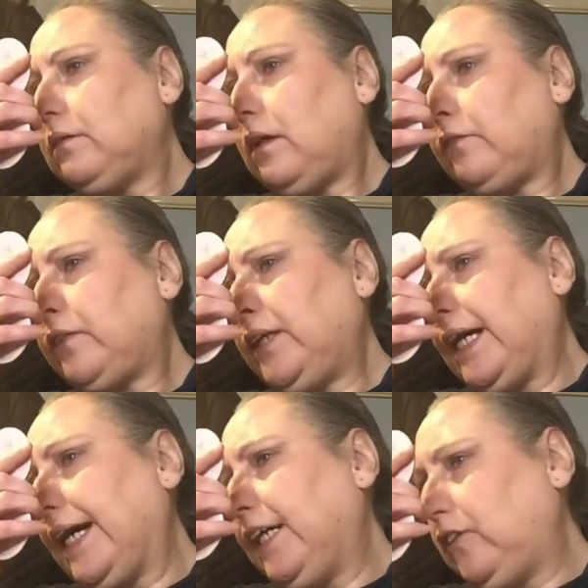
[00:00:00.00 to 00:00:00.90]
I think it
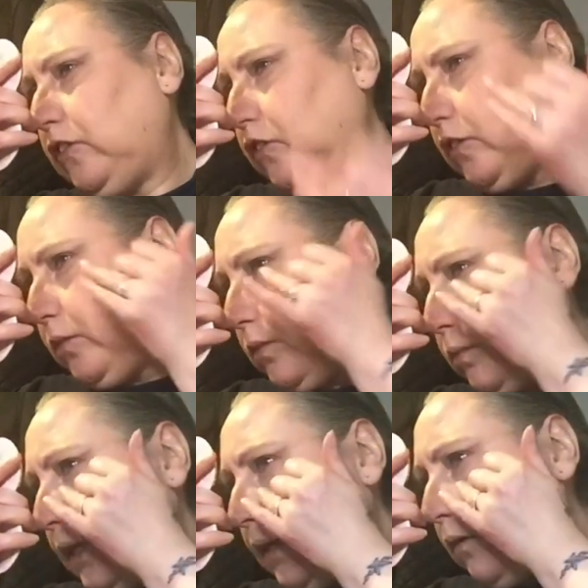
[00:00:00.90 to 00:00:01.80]
ages you as
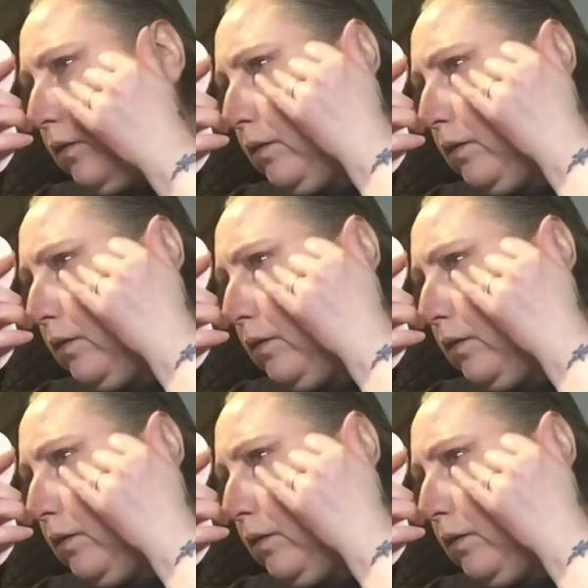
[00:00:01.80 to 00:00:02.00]
well.